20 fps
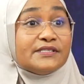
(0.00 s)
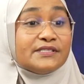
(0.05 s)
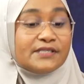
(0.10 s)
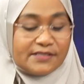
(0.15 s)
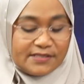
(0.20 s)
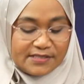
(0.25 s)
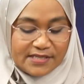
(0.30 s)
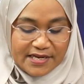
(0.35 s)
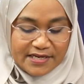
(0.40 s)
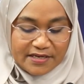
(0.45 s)

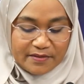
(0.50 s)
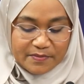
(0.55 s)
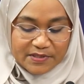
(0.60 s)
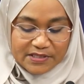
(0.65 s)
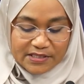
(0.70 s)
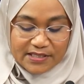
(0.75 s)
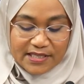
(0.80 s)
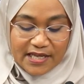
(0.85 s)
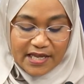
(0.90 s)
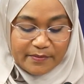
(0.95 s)
sustainable,
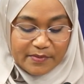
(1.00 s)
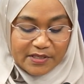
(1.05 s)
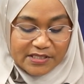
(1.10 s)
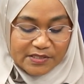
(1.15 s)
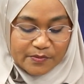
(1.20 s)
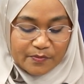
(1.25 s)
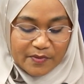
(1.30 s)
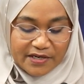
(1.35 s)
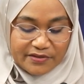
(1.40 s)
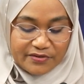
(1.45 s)

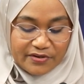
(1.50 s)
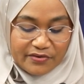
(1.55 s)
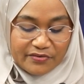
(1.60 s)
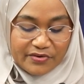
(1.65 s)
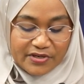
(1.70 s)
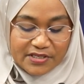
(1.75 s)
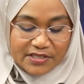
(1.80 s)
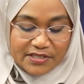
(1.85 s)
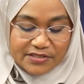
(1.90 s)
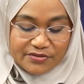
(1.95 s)
climate-smart
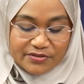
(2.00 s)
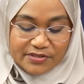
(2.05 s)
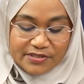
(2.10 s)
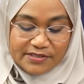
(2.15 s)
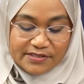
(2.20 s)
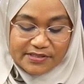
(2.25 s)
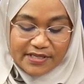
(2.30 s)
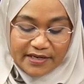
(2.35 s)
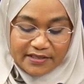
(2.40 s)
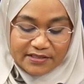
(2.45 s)
agricultural
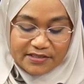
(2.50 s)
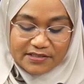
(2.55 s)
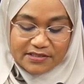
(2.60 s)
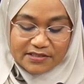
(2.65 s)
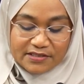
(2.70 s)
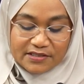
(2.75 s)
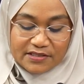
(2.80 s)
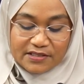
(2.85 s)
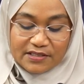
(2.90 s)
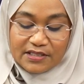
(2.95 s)

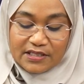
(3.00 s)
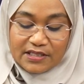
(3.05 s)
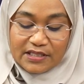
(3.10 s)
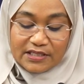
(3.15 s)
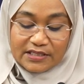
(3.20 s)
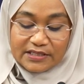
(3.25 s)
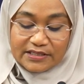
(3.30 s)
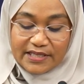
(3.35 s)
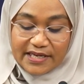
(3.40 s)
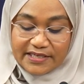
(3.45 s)
sector
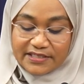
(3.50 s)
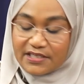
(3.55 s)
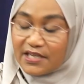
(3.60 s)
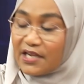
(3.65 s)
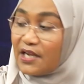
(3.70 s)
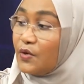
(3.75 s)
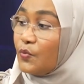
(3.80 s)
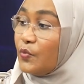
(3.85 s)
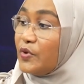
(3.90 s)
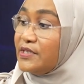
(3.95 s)
that
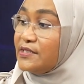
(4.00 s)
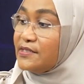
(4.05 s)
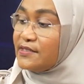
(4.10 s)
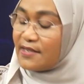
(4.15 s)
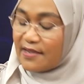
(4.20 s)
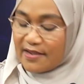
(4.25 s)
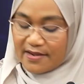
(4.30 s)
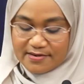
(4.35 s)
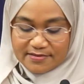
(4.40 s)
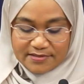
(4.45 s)
can
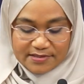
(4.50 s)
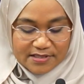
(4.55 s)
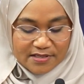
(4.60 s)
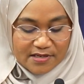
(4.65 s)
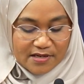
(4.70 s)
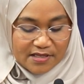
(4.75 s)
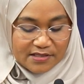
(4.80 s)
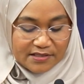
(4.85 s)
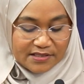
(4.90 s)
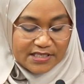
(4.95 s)
withstand
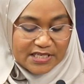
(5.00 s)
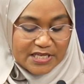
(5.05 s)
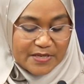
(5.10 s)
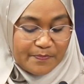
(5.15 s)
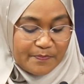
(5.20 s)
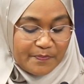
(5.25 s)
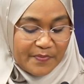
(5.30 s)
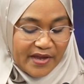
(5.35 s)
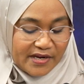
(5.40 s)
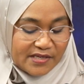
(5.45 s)
the
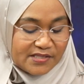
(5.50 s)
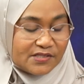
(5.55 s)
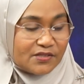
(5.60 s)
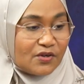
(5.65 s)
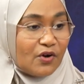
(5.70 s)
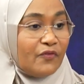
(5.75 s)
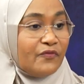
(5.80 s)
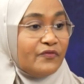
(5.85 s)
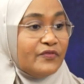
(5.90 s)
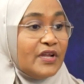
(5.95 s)
impacts
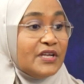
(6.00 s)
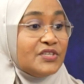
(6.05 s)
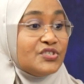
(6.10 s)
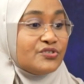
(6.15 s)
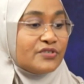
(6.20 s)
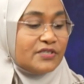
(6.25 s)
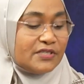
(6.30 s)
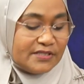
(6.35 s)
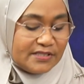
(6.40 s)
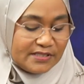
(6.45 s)
of
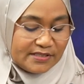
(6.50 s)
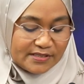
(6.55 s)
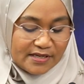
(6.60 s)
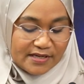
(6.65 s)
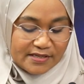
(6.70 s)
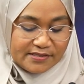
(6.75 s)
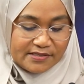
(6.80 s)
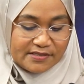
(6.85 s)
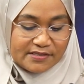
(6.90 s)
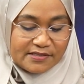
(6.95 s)
natural
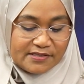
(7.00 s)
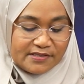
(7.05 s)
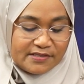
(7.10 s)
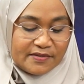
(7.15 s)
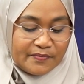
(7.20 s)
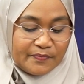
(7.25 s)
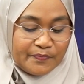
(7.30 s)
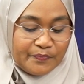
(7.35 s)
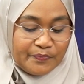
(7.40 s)
disasters.